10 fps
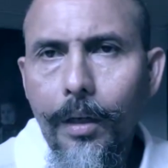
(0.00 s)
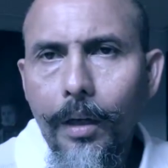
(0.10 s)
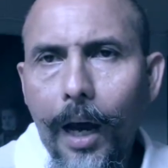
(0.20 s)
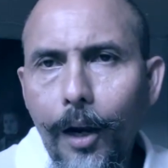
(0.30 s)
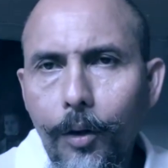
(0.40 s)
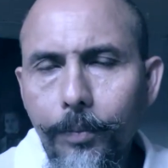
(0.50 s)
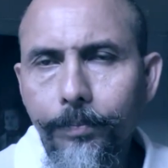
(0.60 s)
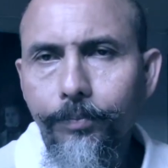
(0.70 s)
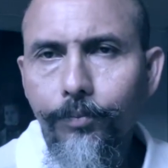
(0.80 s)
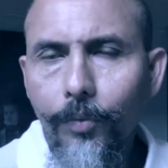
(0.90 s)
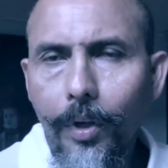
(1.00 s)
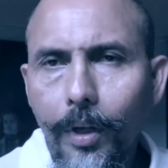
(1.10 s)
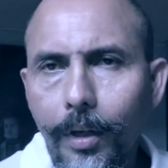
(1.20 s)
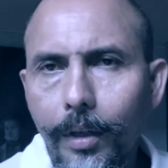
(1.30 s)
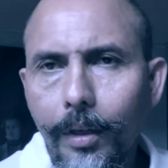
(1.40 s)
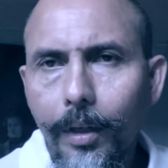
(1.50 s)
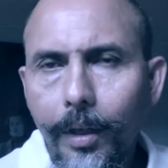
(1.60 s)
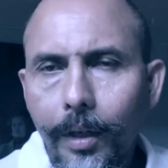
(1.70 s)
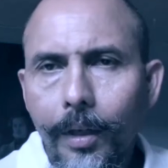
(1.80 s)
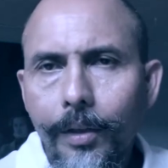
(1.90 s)
Hello,
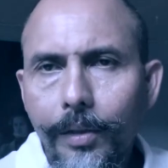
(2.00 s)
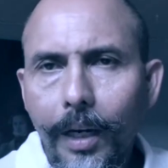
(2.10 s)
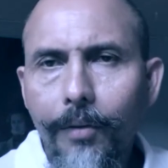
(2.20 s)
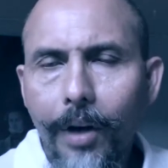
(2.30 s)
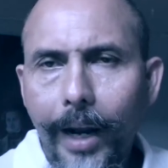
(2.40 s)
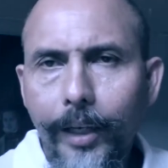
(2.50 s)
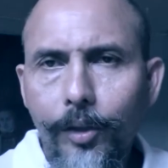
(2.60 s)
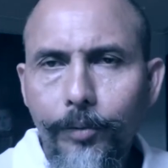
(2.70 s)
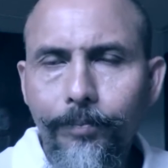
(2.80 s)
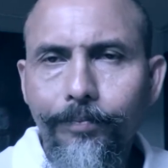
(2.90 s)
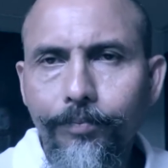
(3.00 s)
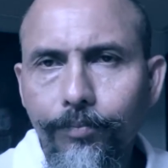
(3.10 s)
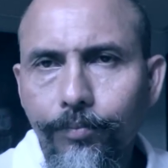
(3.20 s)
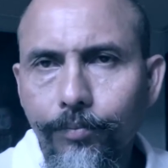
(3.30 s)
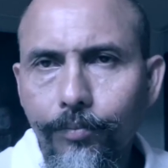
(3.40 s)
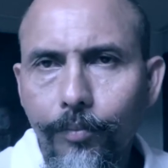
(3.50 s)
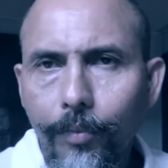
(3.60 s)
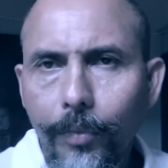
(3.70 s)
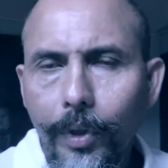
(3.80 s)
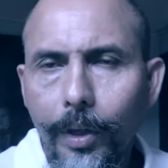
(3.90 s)
Assalamu
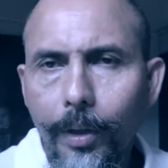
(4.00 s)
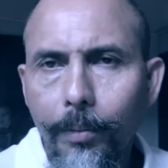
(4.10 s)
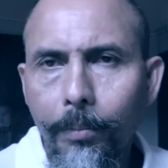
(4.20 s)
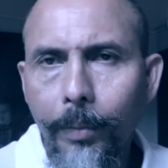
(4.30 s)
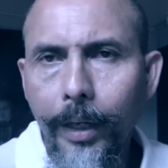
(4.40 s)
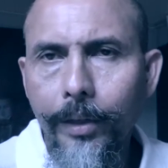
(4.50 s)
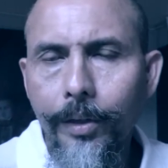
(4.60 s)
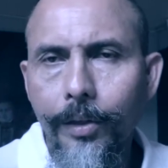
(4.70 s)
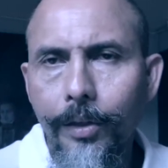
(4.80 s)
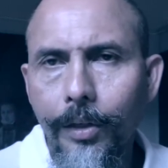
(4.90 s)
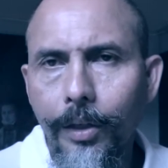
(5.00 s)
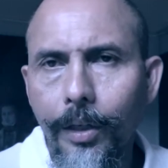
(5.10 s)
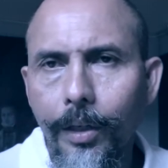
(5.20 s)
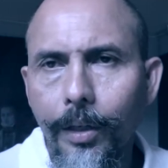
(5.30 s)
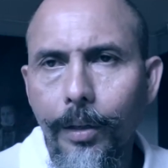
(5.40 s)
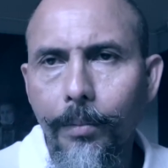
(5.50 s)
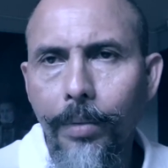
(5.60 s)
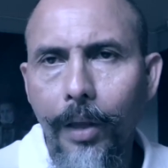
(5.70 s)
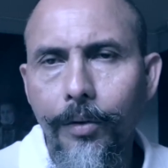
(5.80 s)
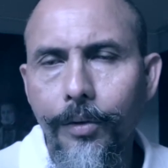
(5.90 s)
alaikum, my dear
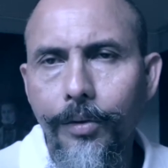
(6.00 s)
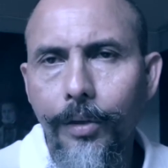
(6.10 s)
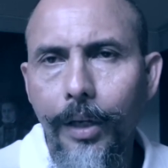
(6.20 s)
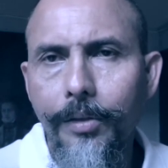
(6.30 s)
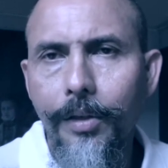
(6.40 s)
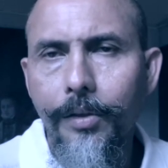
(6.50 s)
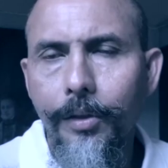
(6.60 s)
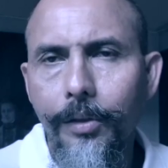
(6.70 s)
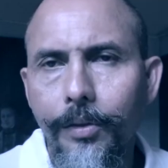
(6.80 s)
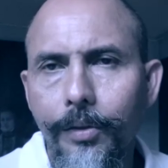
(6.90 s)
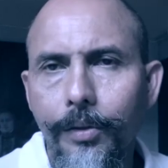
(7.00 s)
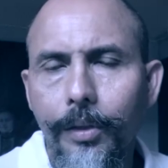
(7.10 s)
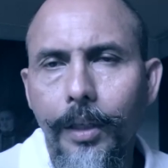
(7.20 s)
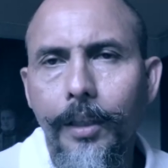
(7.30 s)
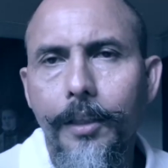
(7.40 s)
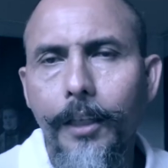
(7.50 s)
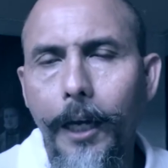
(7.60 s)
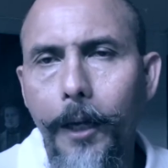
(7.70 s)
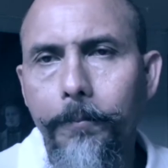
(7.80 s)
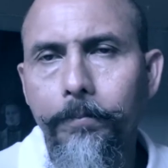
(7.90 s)
brothers and sisters in
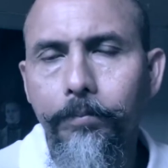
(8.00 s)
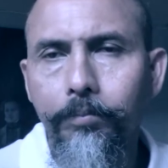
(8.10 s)
Islam,